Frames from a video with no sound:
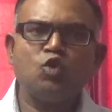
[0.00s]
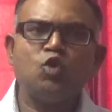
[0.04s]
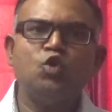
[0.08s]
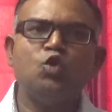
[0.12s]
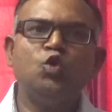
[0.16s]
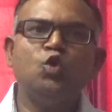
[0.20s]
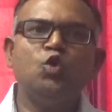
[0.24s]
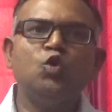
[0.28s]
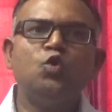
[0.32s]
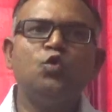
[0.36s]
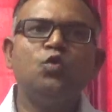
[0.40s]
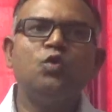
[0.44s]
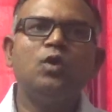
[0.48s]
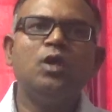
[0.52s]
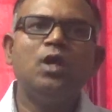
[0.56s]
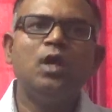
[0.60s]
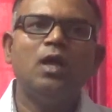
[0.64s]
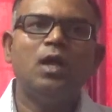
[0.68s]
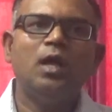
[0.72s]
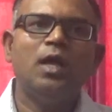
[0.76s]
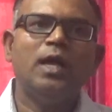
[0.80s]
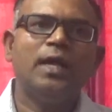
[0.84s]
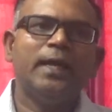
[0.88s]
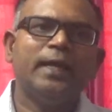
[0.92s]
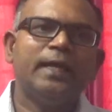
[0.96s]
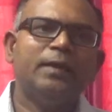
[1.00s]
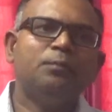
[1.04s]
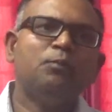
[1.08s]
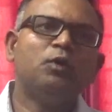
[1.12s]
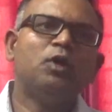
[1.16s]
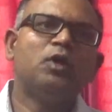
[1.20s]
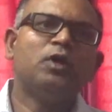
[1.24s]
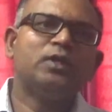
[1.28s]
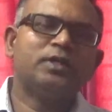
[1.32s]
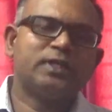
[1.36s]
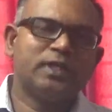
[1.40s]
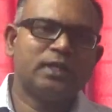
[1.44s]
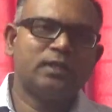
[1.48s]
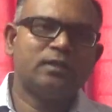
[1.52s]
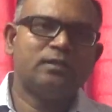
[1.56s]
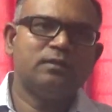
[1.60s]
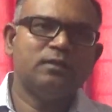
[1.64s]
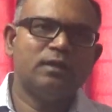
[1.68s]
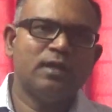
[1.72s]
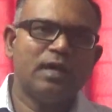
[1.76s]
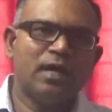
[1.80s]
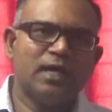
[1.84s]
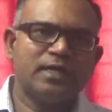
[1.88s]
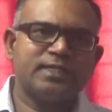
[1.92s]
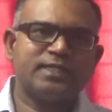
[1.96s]
who immolated
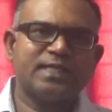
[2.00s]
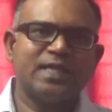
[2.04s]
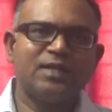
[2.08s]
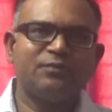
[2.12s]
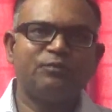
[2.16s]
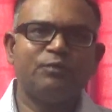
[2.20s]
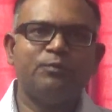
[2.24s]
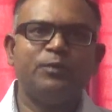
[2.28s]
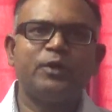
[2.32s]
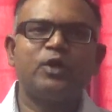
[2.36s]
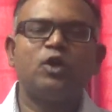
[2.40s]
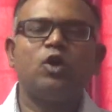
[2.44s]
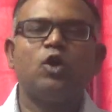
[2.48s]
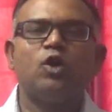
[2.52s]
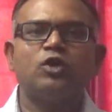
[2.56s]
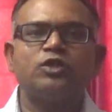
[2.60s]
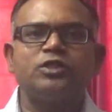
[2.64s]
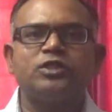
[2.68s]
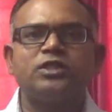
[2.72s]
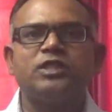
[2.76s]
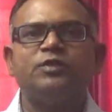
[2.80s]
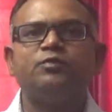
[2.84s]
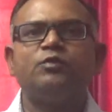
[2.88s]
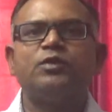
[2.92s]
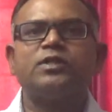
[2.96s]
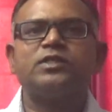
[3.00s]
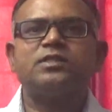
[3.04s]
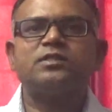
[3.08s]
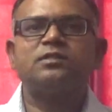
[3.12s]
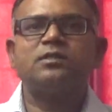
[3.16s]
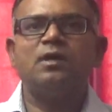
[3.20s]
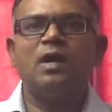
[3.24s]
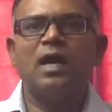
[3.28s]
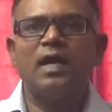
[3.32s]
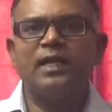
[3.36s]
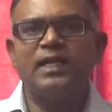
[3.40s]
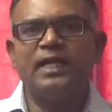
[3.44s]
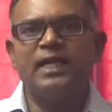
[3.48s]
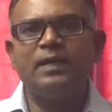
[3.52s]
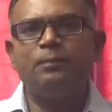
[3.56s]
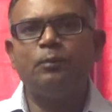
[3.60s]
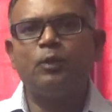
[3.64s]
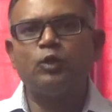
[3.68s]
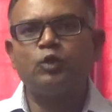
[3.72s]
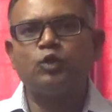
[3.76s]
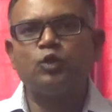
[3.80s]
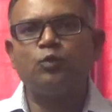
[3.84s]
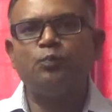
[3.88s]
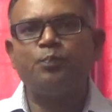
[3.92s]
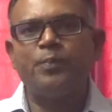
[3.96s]
herself because she was
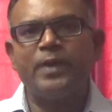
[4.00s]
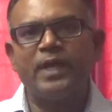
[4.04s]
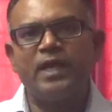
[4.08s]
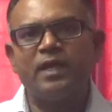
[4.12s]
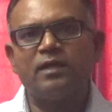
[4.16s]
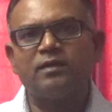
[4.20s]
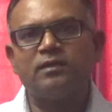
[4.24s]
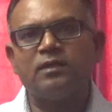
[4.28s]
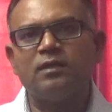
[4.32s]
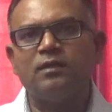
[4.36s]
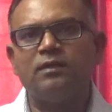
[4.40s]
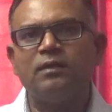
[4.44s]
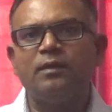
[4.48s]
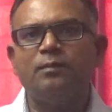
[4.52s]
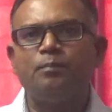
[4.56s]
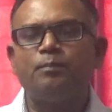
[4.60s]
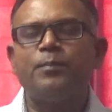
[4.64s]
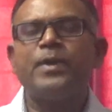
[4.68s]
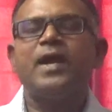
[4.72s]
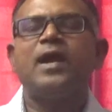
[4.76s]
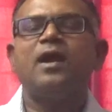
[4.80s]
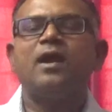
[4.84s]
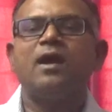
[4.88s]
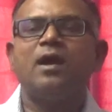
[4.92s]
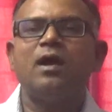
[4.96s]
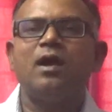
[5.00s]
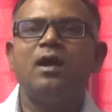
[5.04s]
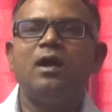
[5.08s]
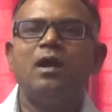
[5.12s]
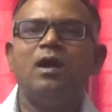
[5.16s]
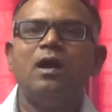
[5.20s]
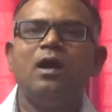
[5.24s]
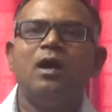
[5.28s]
unable to bear